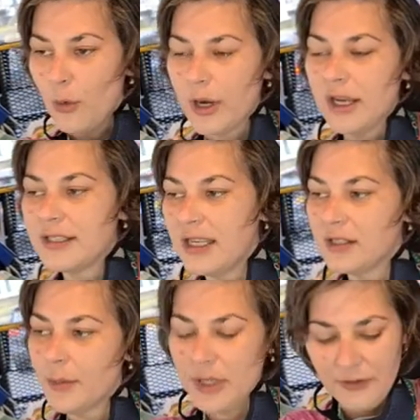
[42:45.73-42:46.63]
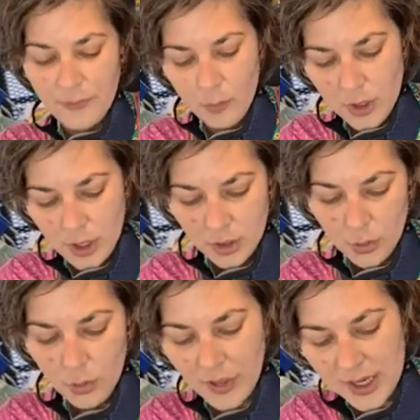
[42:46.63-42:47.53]
when I see somebody from work,
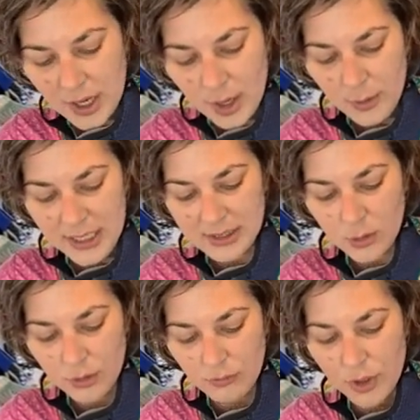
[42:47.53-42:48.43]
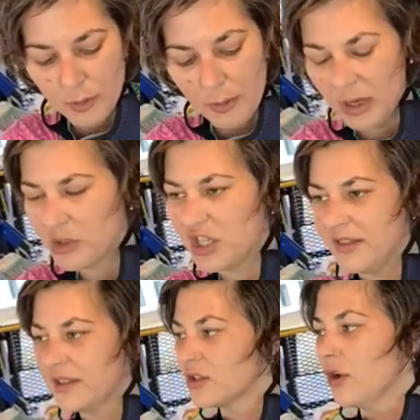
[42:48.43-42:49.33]
all they know is all the rumour mill
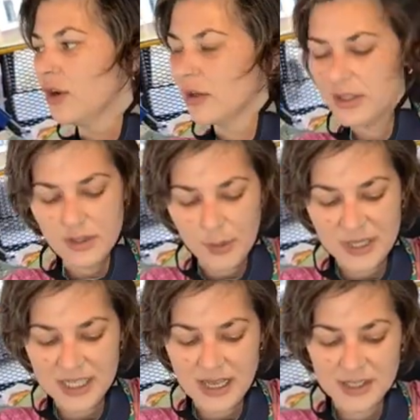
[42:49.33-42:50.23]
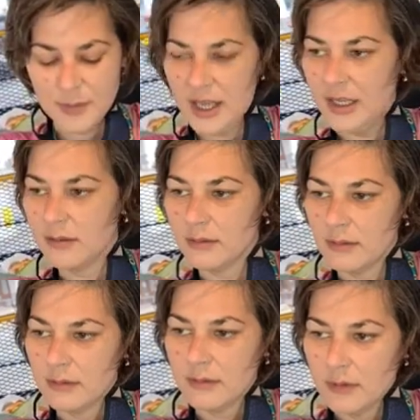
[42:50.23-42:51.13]
shit that's gone on because nobody's asked me.
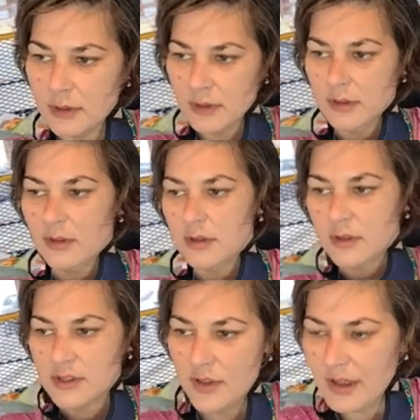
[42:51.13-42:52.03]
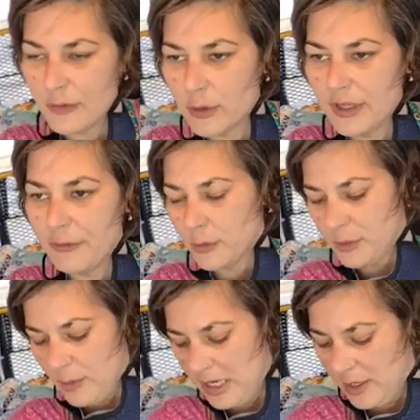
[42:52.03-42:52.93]
So they've already
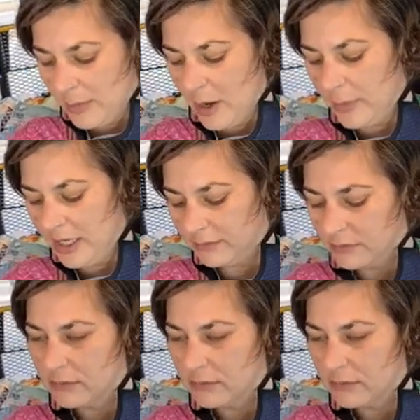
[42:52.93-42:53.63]
formed an opinion about me.